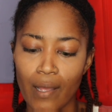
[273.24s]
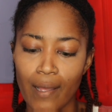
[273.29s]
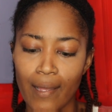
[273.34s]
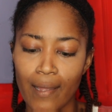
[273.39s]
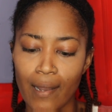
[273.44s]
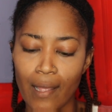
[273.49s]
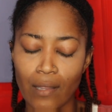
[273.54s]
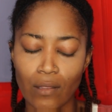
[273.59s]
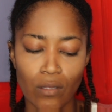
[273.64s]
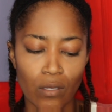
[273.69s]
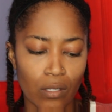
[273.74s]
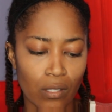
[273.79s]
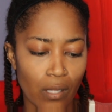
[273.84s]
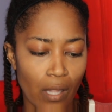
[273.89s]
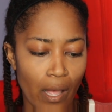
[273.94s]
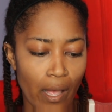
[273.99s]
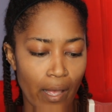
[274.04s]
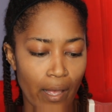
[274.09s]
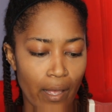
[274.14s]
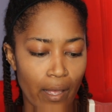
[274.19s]
And I look
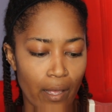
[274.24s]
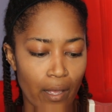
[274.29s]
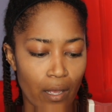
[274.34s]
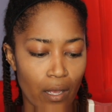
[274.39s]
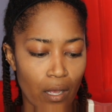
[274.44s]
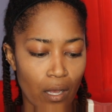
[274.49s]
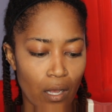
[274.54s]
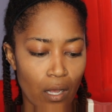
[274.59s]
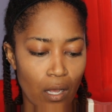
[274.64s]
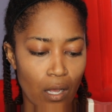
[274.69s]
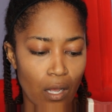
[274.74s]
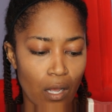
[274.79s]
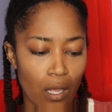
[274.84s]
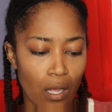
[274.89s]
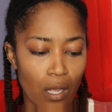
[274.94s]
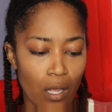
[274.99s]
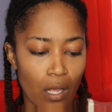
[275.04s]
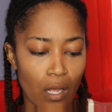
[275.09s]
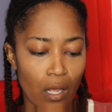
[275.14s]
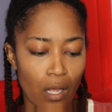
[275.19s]
like
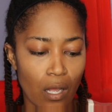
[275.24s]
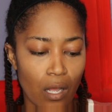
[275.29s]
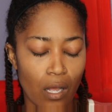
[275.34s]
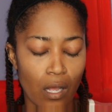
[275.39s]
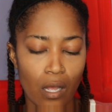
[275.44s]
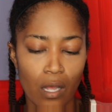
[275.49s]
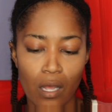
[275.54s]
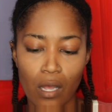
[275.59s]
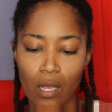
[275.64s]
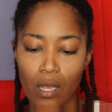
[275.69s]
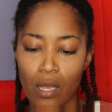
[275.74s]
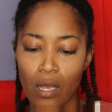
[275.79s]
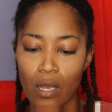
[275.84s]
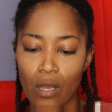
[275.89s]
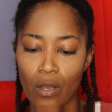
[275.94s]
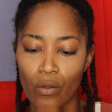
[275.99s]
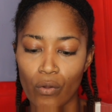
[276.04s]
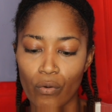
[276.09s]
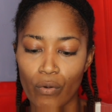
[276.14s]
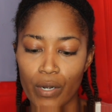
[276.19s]

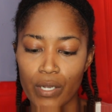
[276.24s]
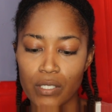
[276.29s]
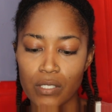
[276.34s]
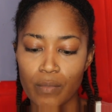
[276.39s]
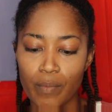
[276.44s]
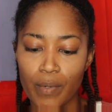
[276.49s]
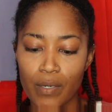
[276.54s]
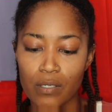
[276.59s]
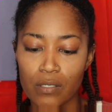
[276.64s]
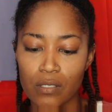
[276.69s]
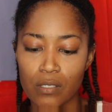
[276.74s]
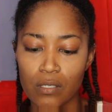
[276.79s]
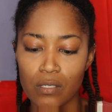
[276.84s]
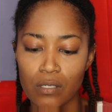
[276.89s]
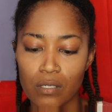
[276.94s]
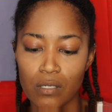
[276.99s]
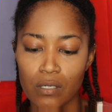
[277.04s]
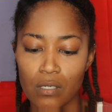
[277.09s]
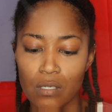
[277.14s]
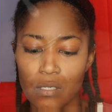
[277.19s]
a crazy
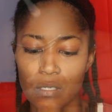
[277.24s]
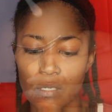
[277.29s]
person.